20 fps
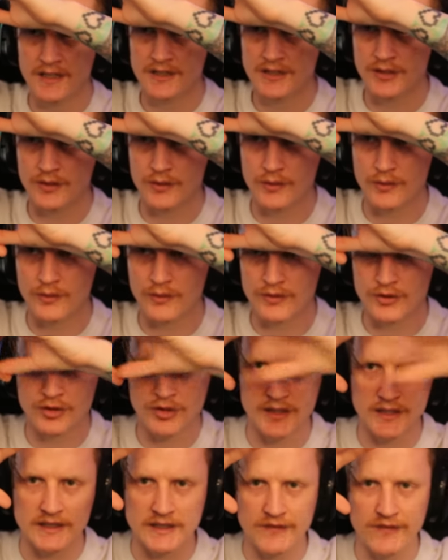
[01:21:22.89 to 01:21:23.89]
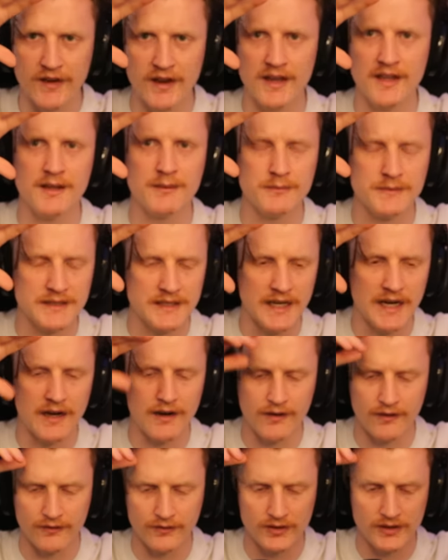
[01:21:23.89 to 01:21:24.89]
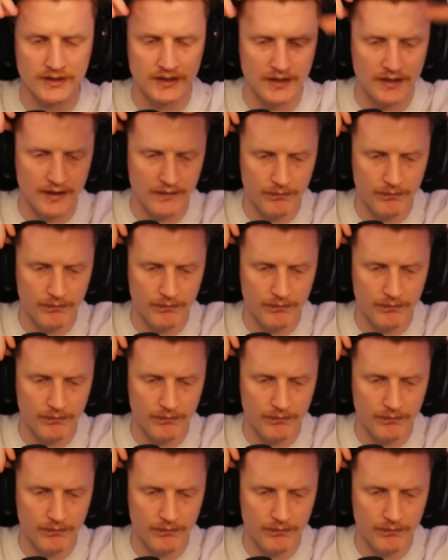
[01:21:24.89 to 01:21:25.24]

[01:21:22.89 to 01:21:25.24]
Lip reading: to transfer themselves.